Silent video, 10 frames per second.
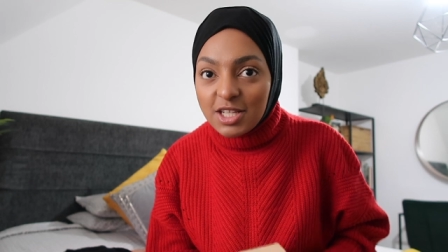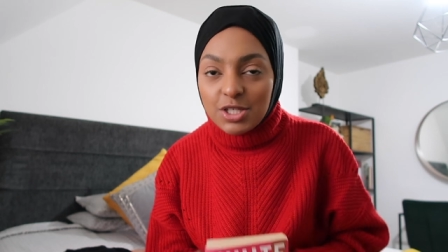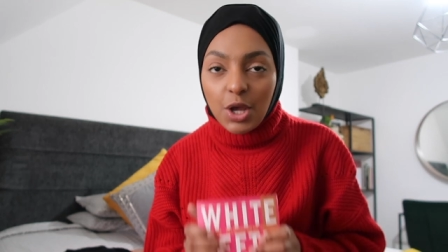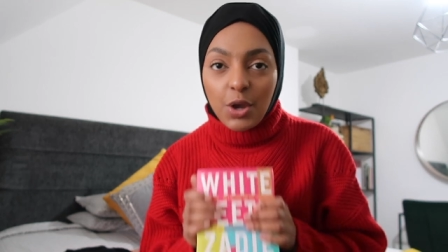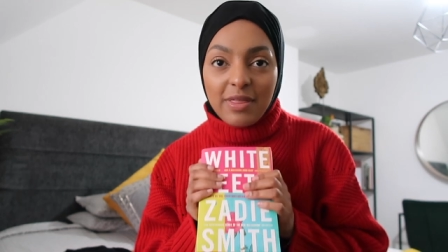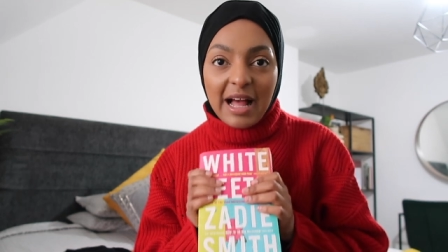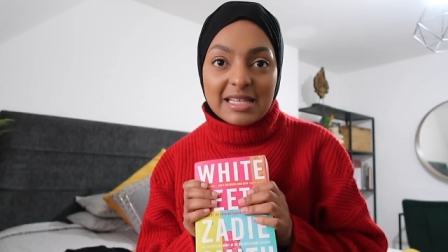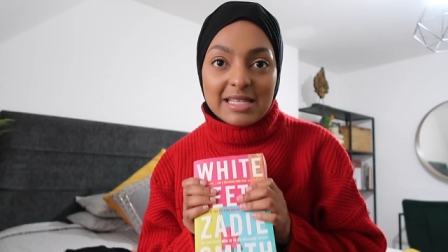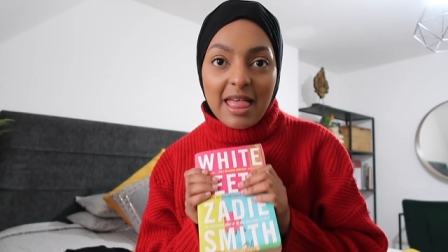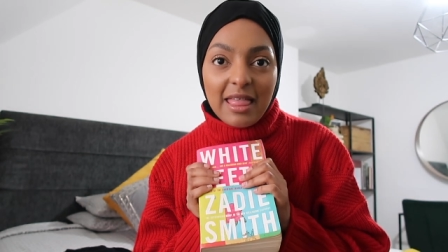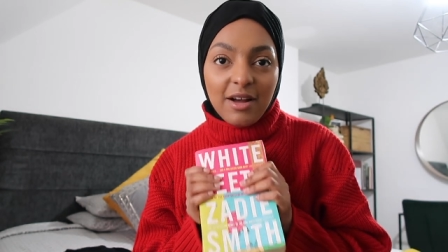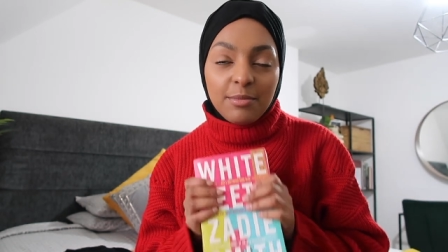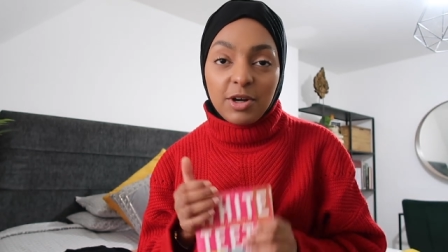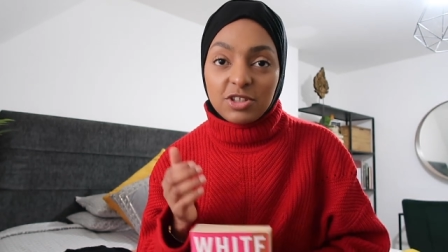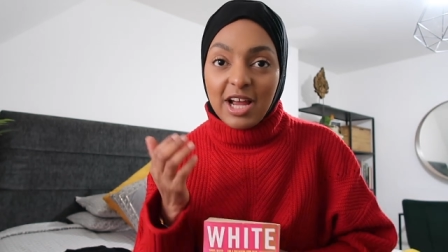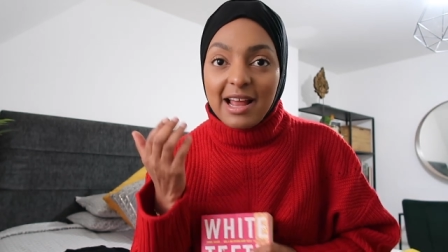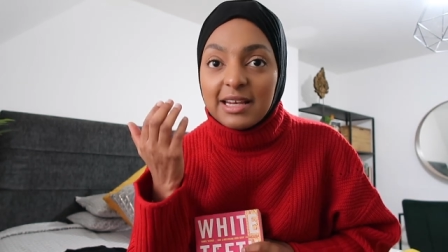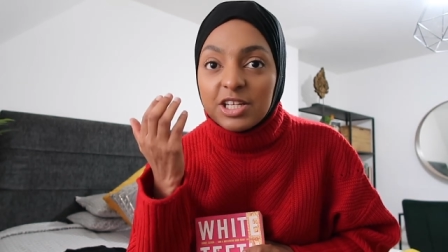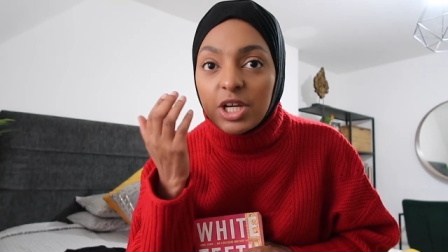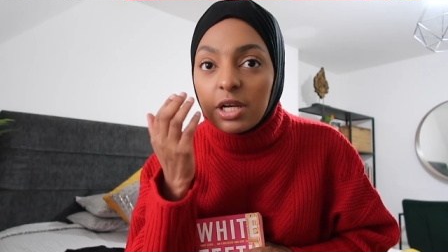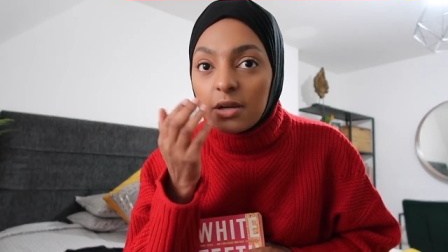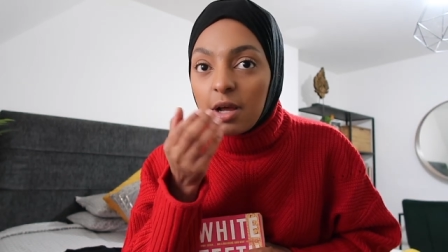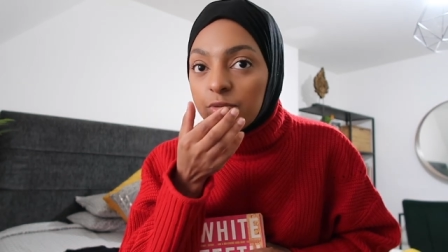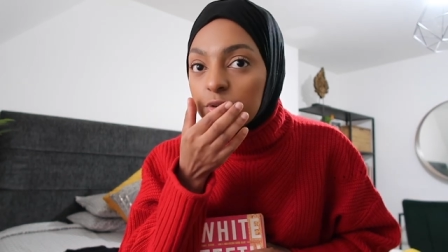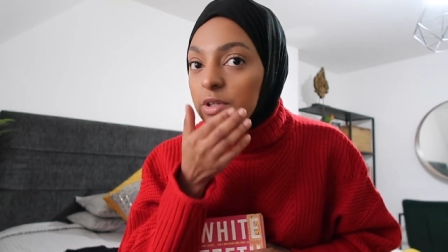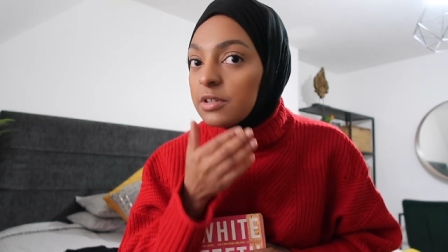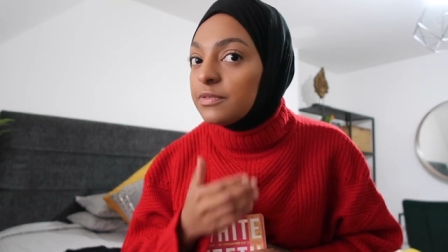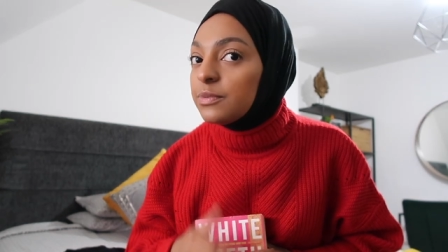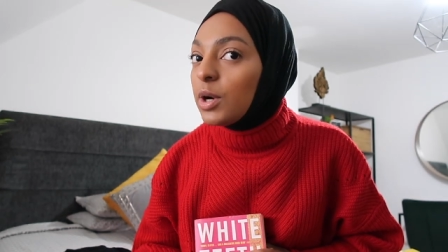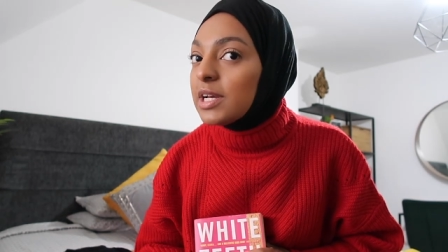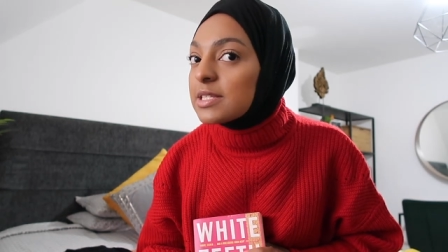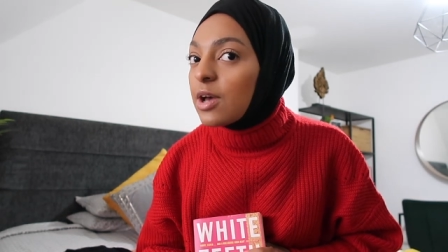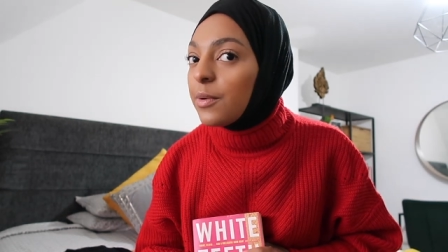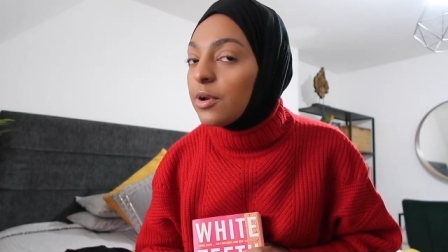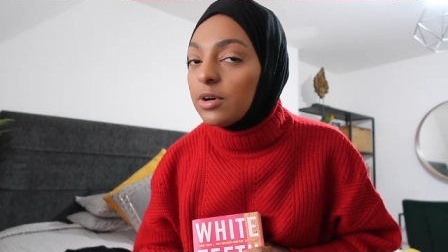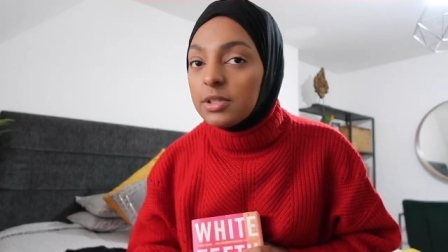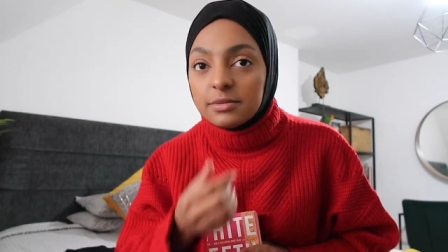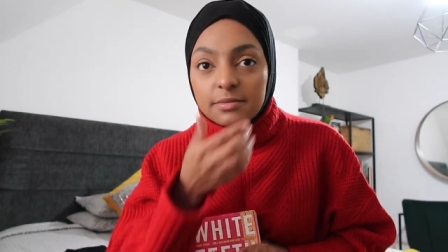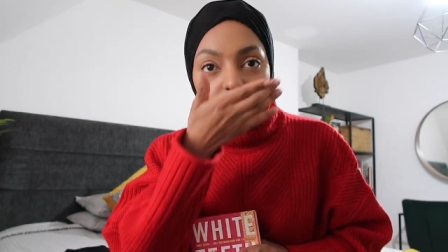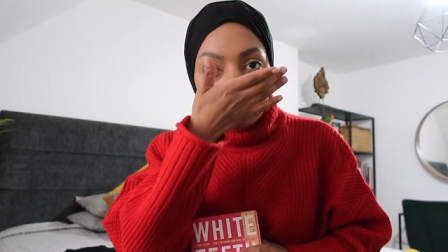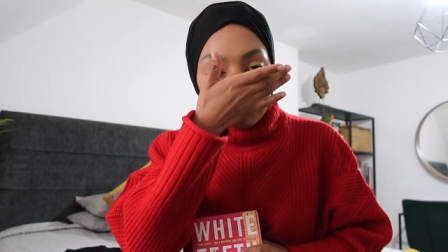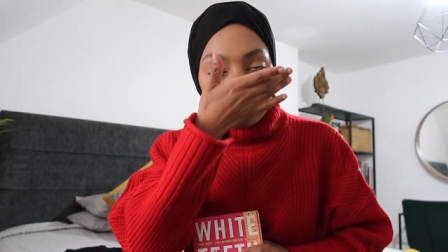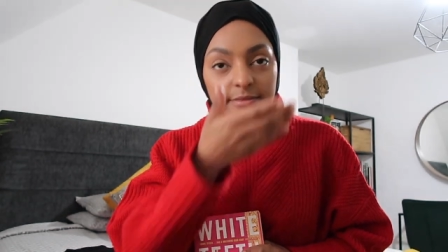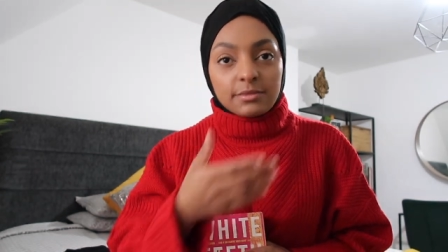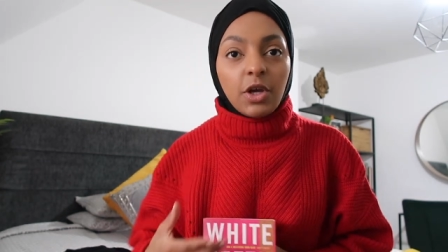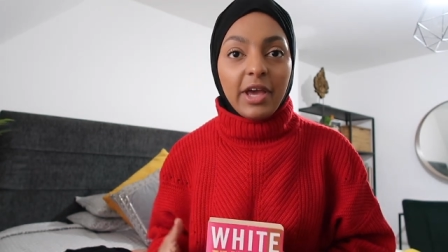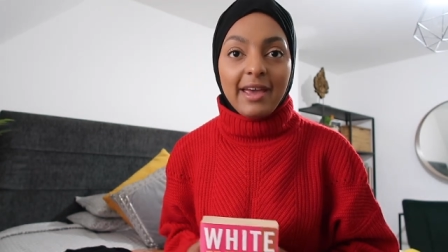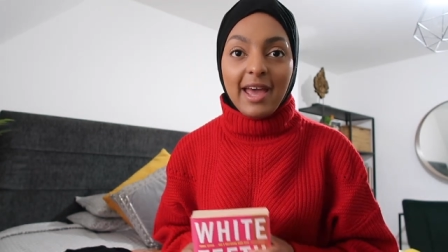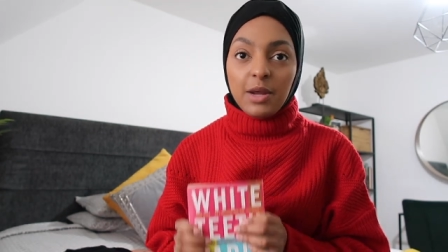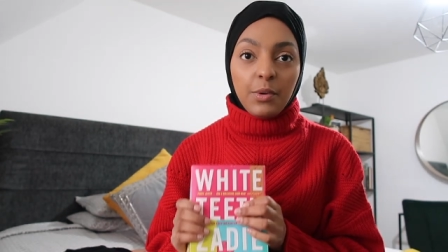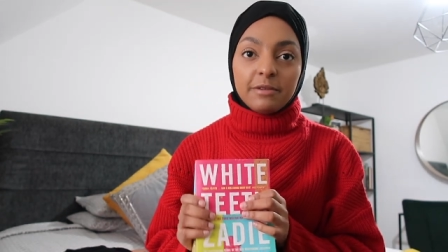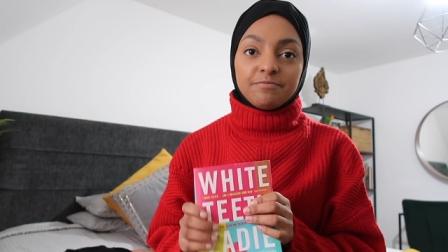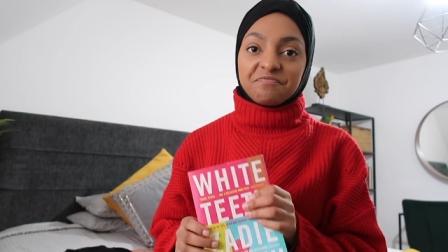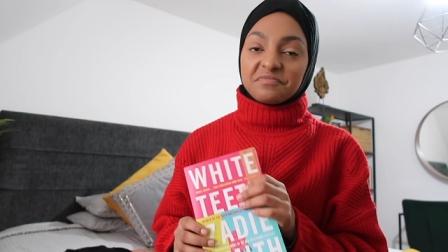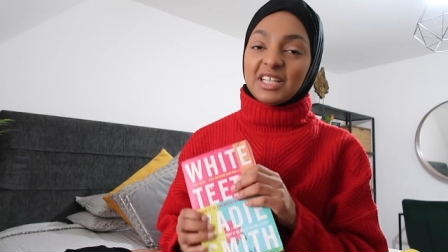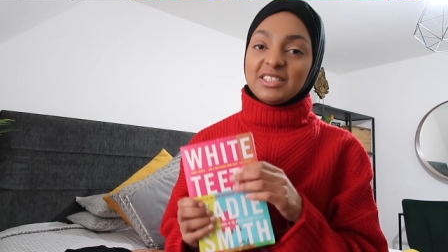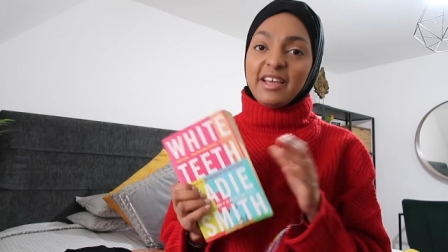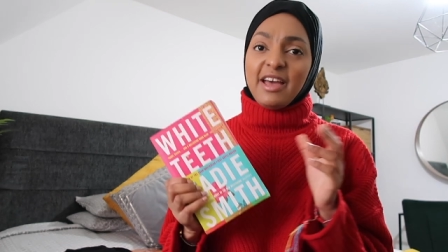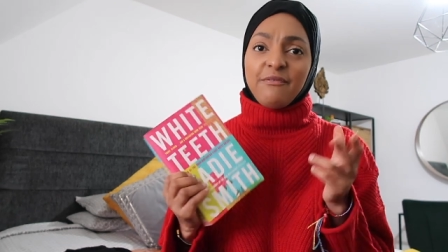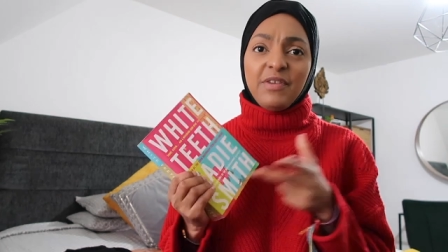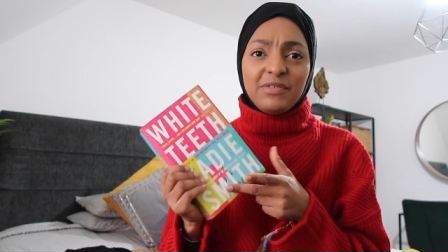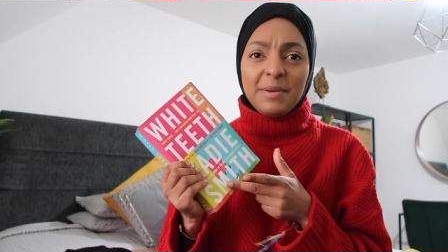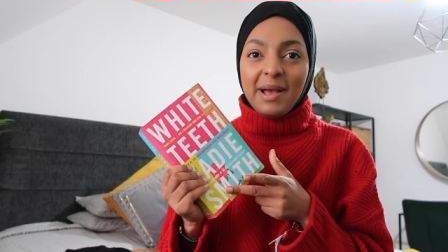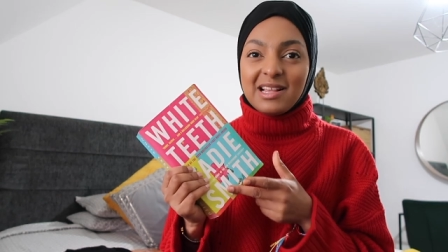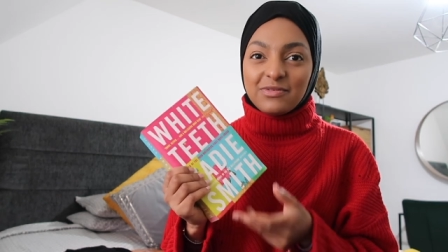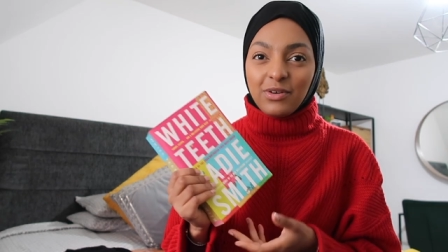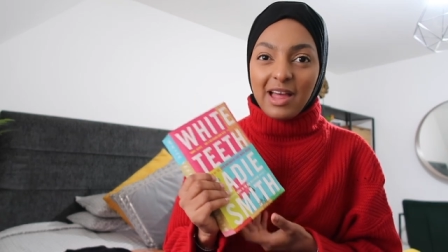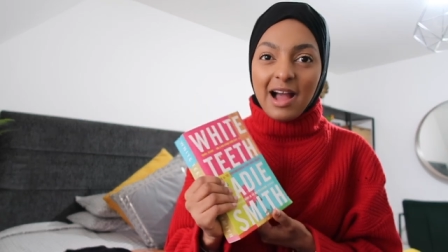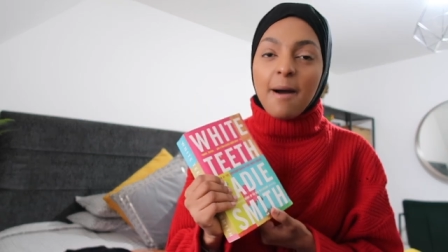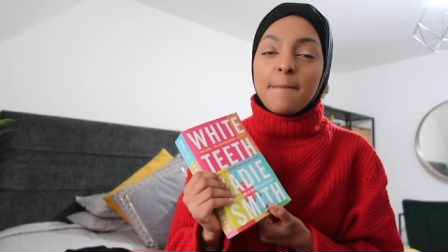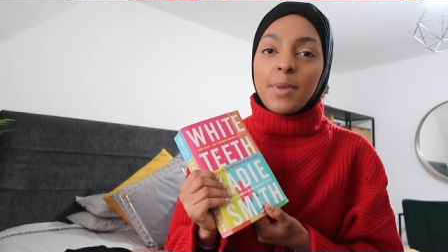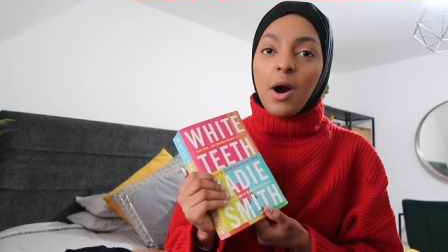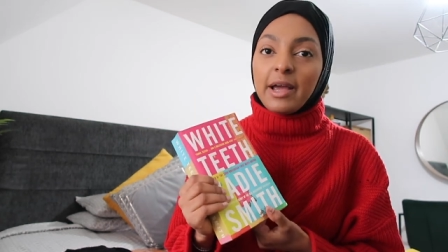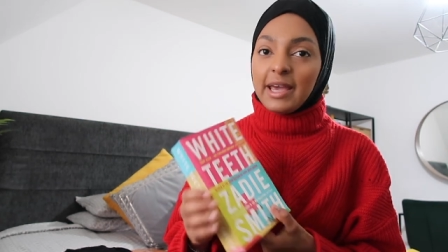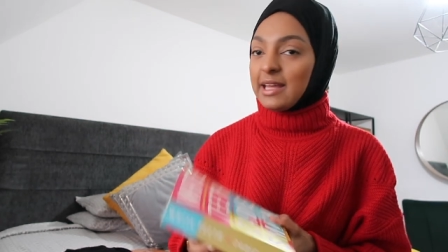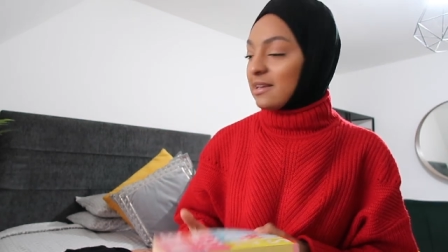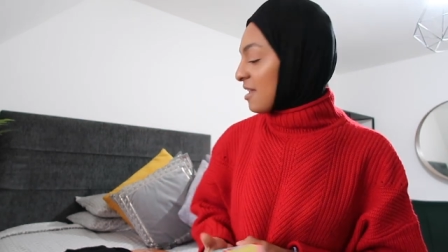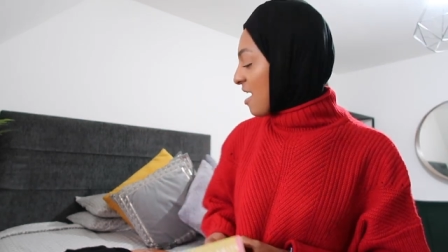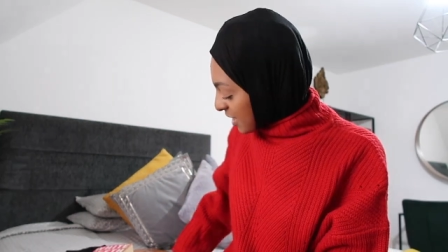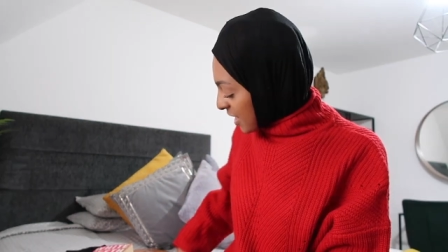So that's, oh my gosh, I legit look like Rudolph. What is going on? Okay, anyway, So yeah, fifty pence for that bargain.